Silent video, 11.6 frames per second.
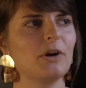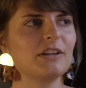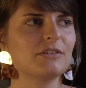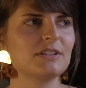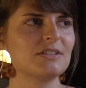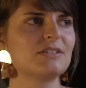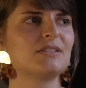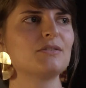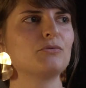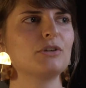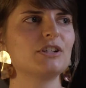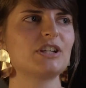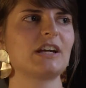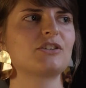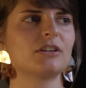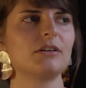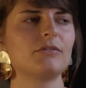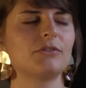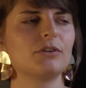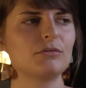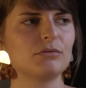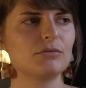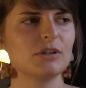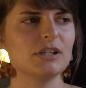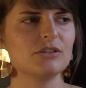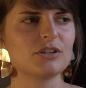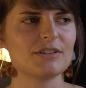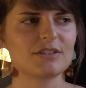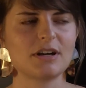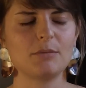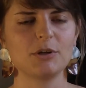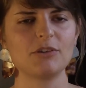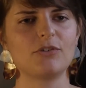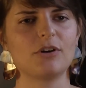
where this rejection of the Rohingya is coming